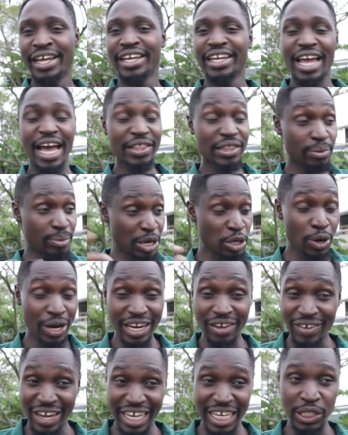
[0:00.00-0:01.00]
Yeah, the manure
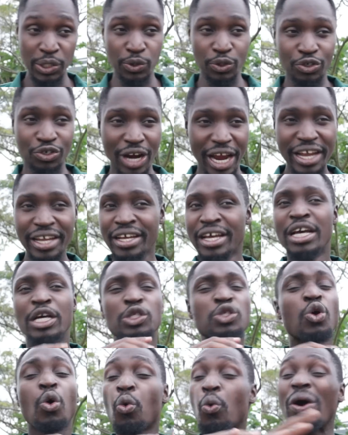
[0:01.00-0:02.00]
never gets to dry.
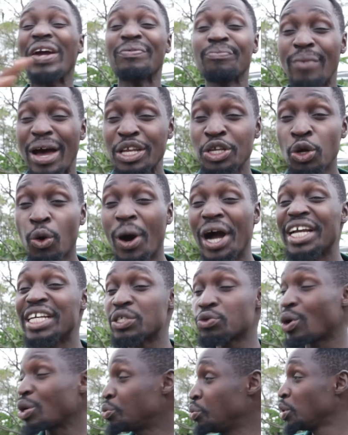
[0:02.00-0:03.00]
So wet manure
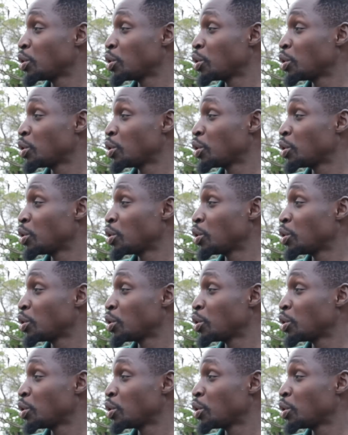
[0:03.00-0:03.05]
is what